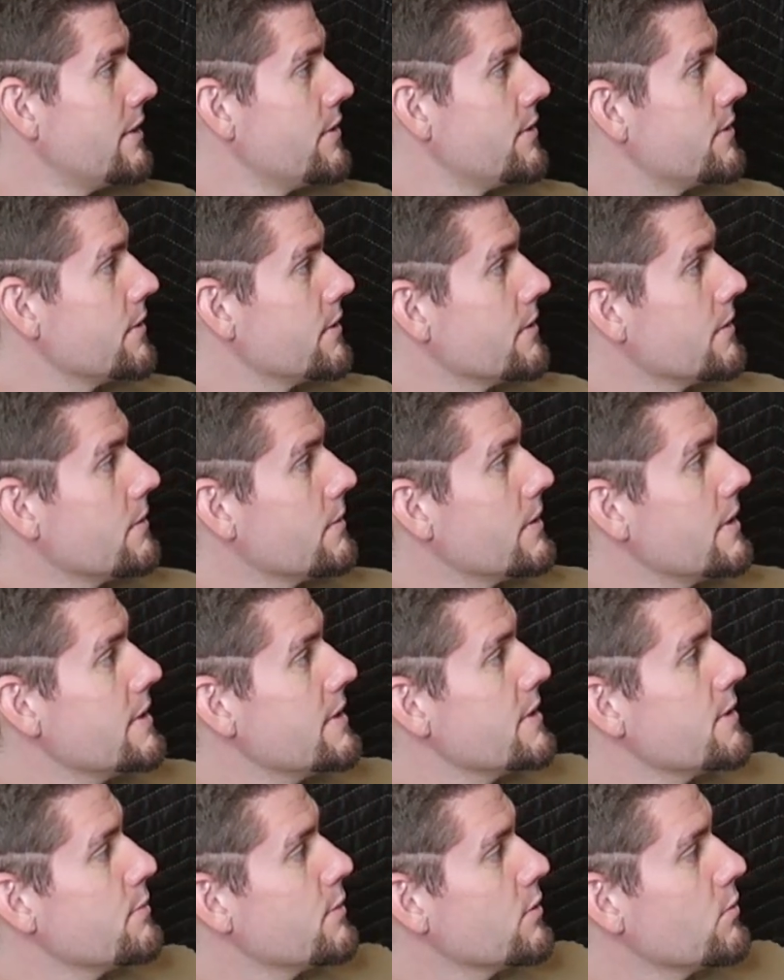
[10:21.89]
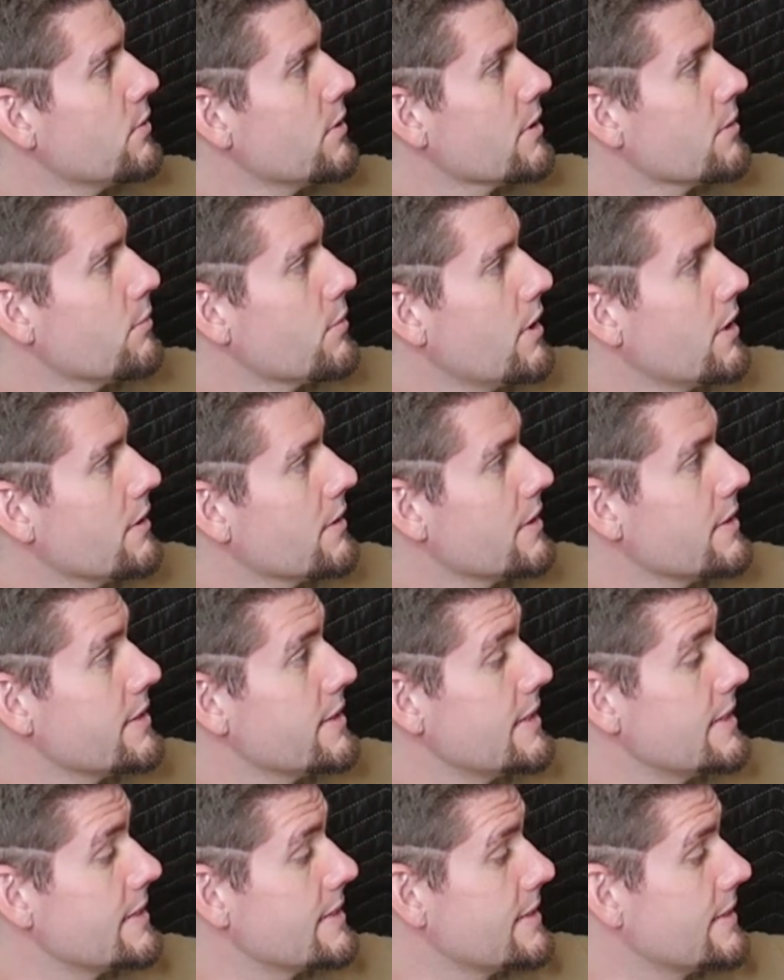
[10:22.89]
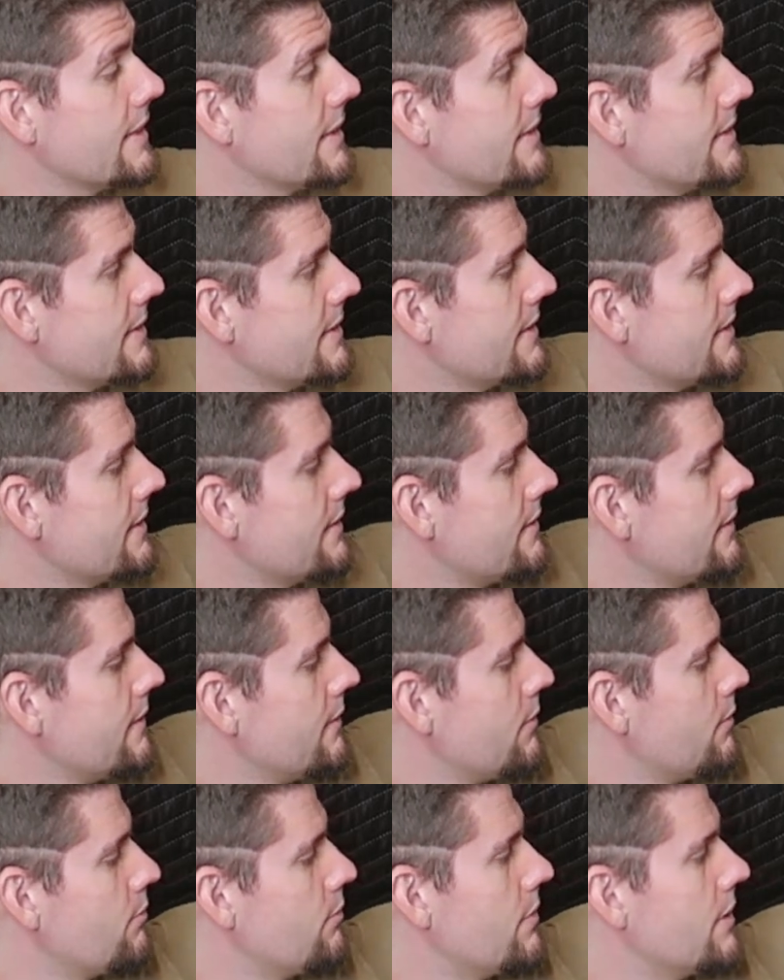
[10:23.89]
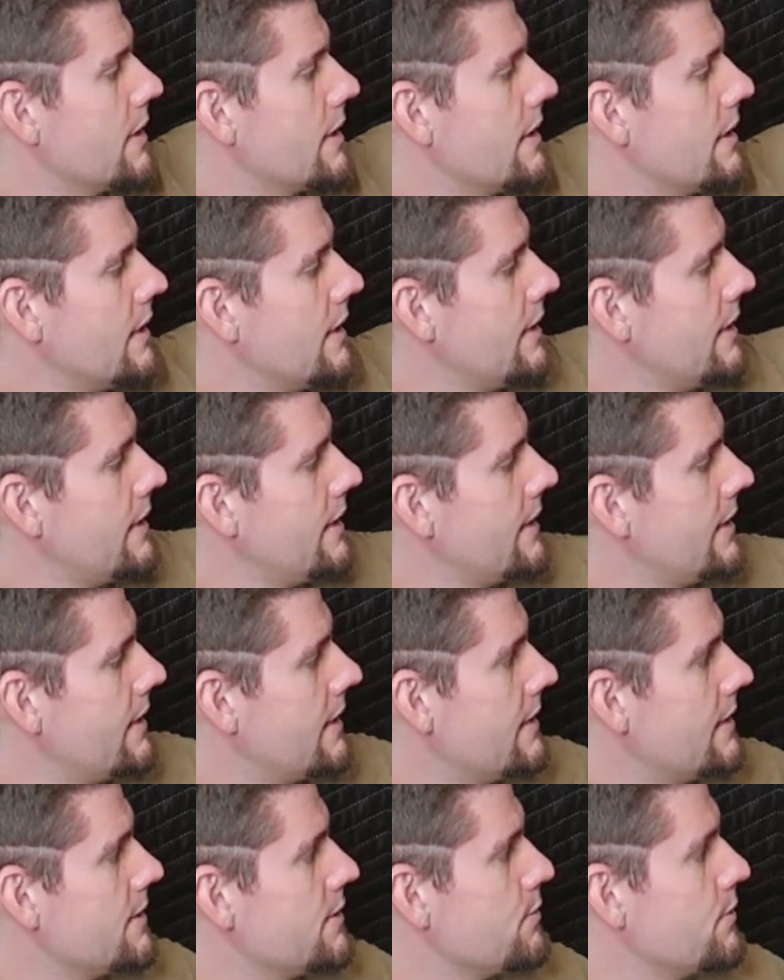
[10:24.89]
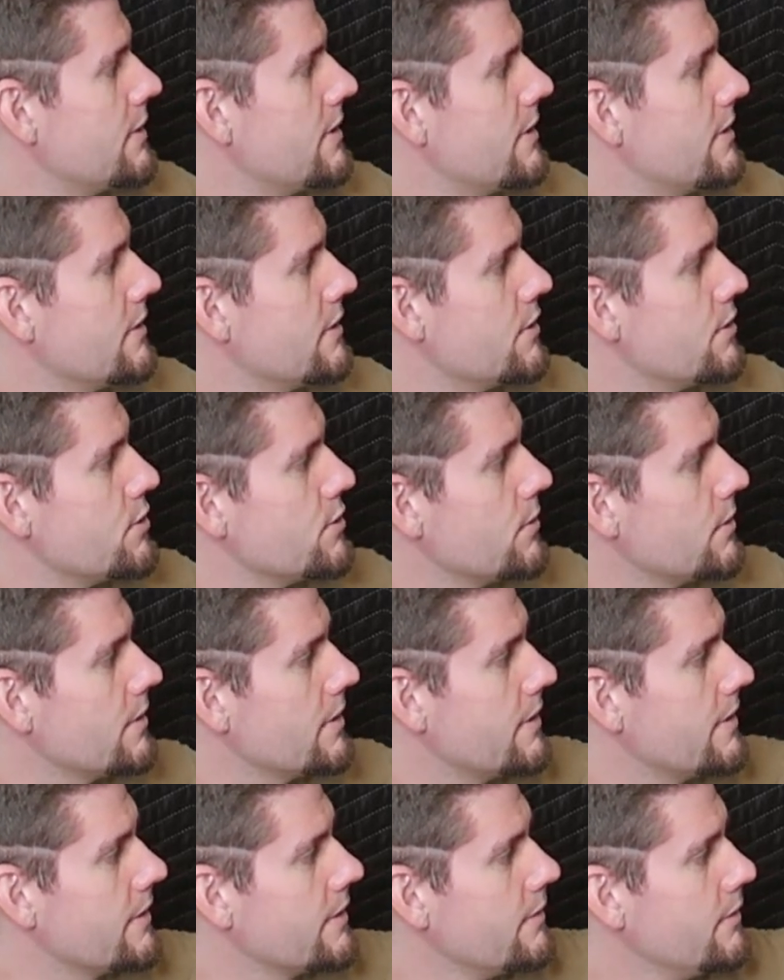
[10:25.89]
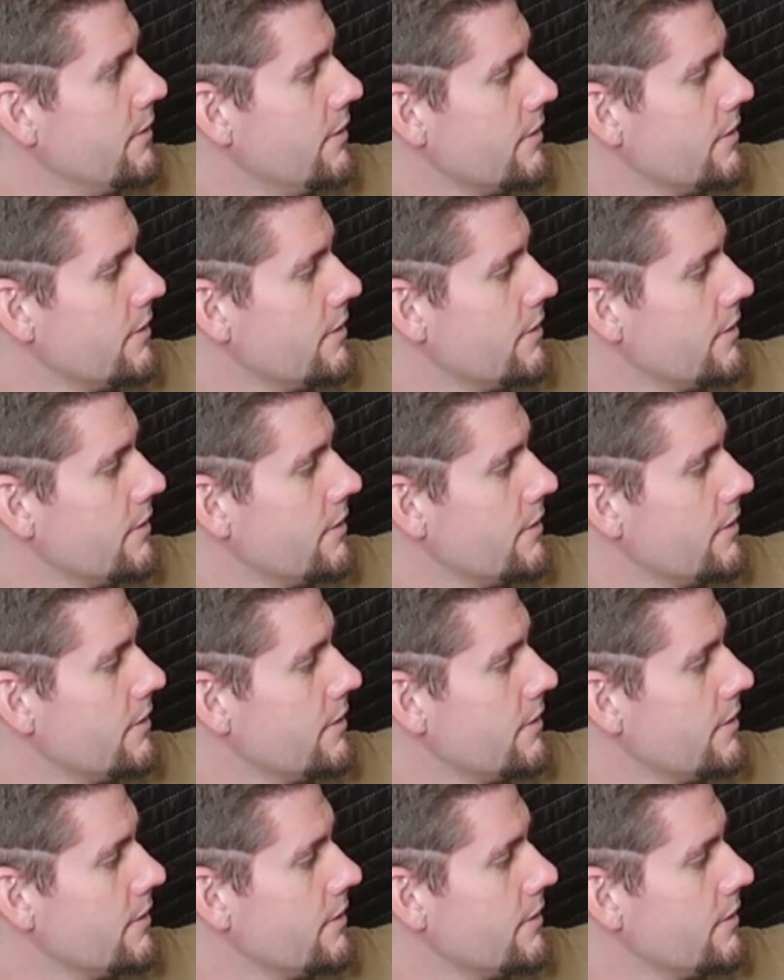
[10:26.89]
So this has been a work in progress. It's not done, but it has been a joy